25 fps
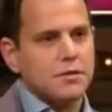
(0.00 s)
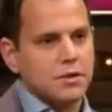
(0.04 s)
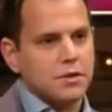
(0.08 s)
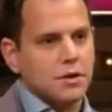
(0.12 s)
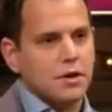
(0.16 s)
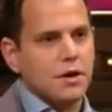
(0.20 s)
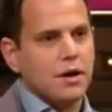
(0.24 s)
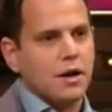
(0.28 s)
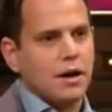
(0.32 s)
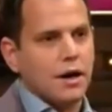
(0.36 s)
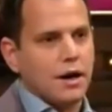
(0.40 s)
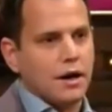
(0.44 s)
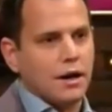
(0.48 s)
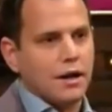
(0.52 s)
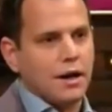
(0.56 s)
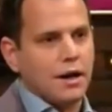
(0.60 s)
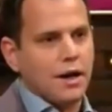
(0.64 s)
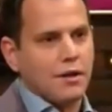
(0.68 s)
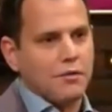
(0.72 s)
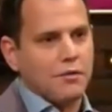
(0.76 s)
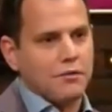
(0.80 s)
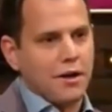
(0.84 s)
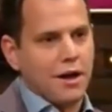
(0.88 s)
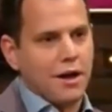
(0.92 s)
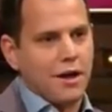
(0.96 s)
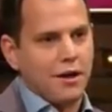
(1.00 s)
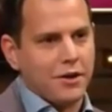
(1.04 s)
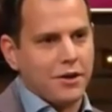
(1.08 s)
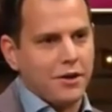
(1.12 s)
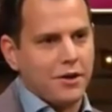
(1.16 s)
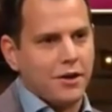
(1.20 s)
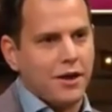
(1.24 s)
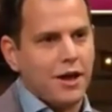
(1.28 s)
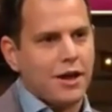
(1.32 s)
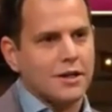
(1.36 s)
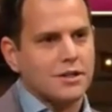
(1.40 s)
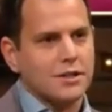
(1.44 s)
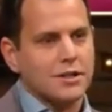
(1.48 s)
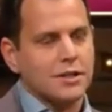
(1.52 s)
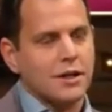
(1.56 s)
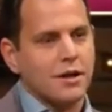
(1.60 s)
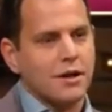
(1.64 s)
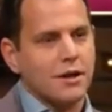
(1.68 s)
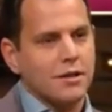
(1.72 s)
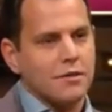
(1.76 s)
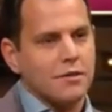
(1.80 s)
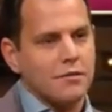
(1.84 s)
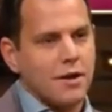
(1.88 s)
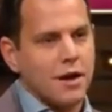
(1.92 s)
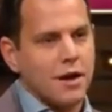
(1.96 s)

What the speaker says: So I'll follow your logic there